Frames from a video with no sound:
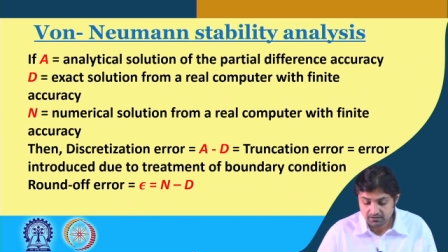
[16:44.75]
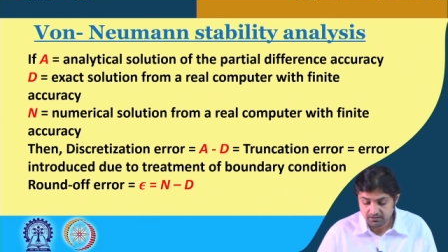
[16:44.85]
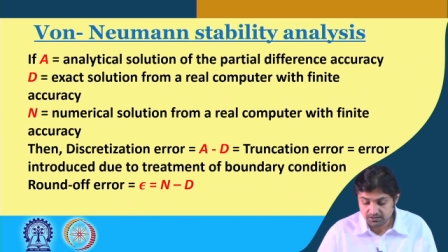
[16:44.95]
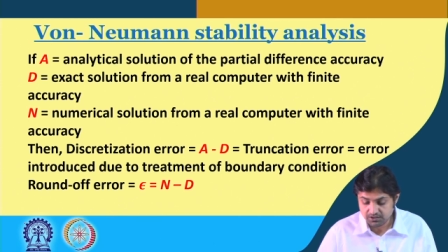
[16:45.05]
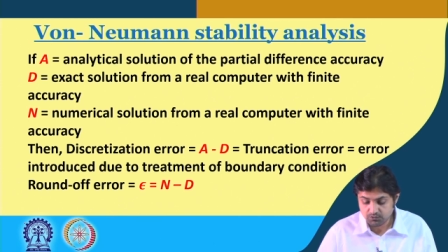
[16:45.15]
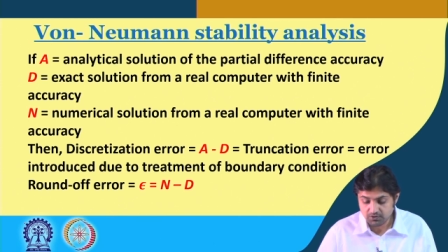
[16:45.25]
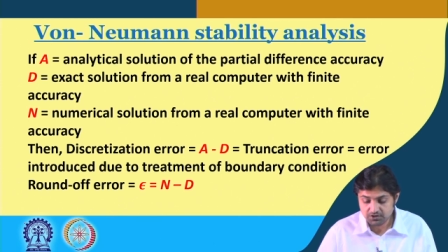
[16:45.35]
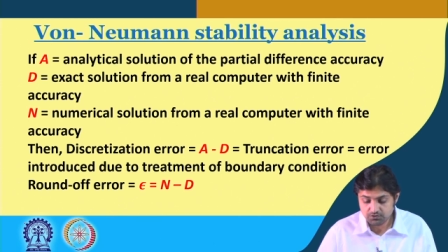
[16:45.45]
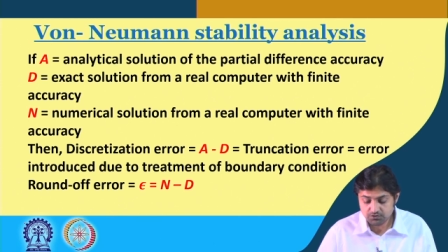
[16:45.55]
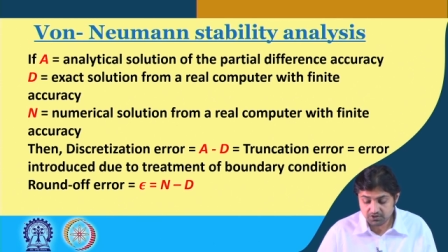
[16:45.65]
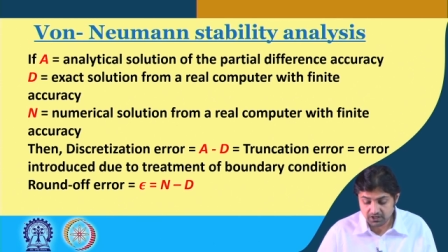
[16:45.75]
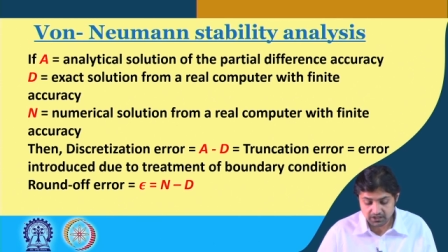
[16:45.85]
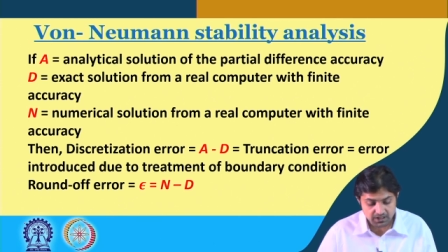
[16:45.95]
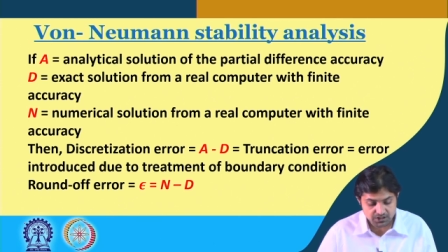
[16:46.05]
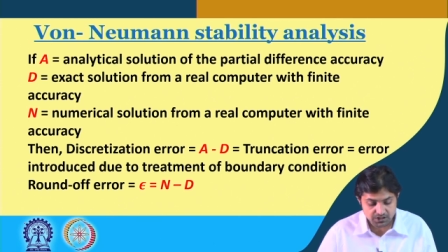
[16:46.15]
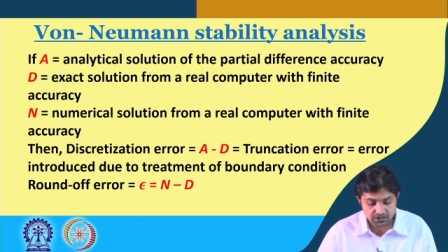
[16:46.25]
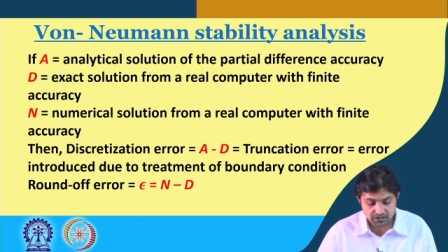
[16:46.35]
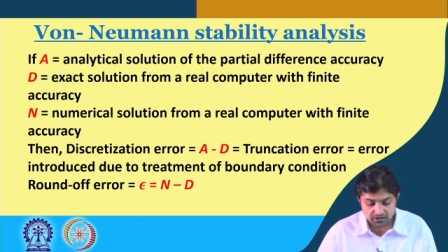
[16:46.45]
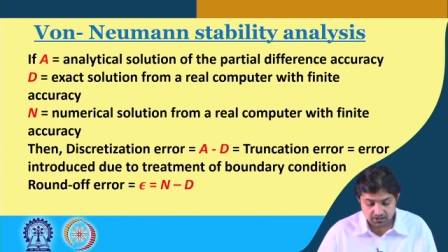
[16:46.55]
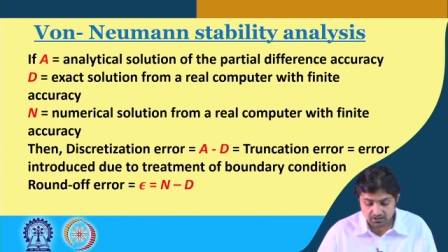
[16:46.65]
is equal to truncation
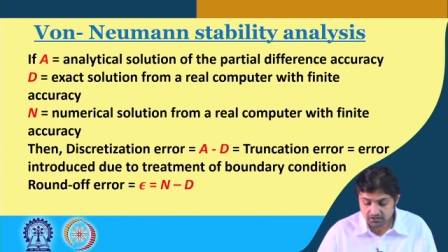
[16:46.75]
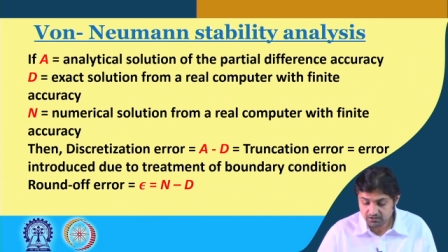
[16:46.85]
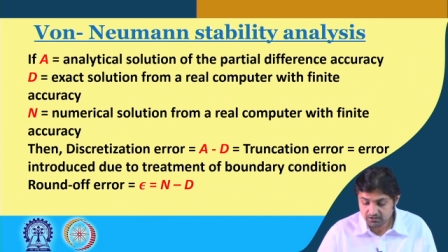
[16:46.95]
error